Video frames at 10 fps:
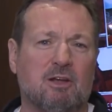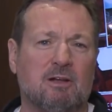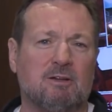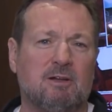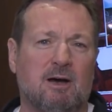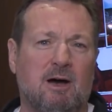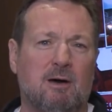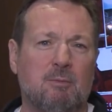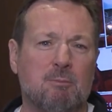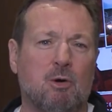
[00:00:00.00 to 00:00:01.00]
And
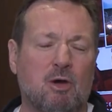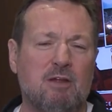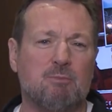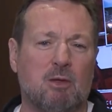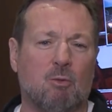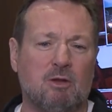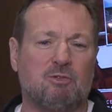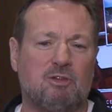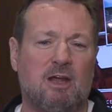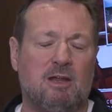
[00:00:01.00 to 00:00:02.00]
believe me,
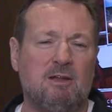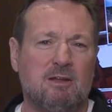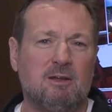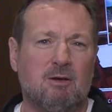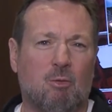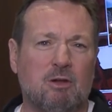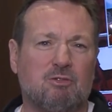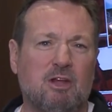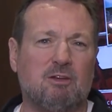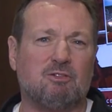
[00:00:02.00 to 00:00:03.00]
once they
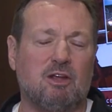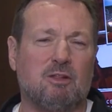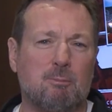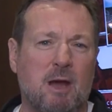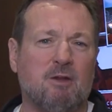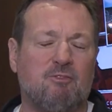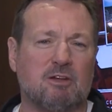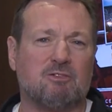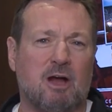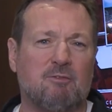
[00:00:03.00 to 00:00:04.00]
see the
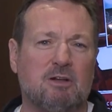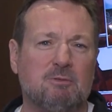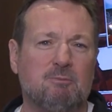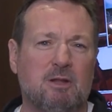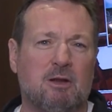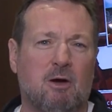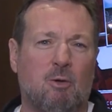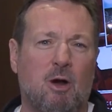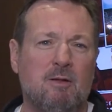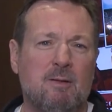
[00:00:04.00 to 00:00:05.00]
benefits of it, you
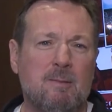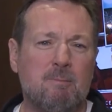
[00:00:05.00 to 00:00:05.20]
know,